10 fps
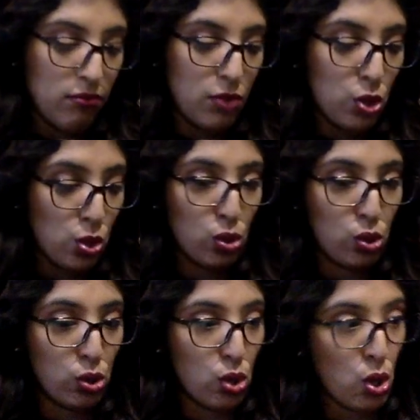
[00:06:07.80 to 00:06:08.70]
it
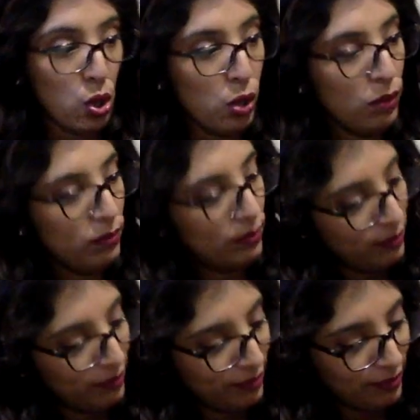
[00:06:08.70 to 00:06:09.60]
doesn't say,
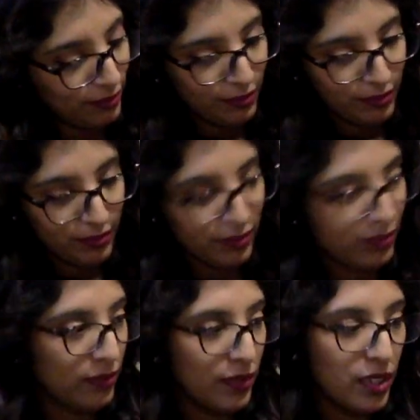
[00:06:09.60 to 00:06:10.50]

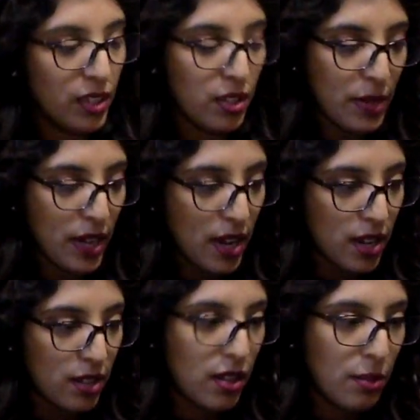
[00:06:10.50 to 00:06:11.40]
oh my
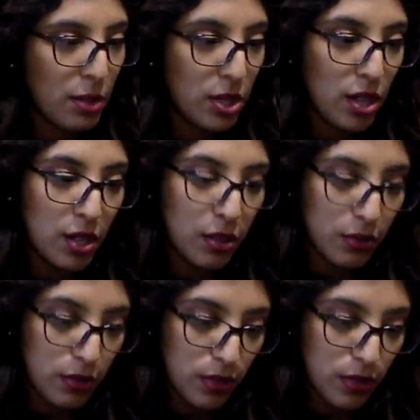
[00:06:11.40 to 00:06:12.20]
gosh, how much are you?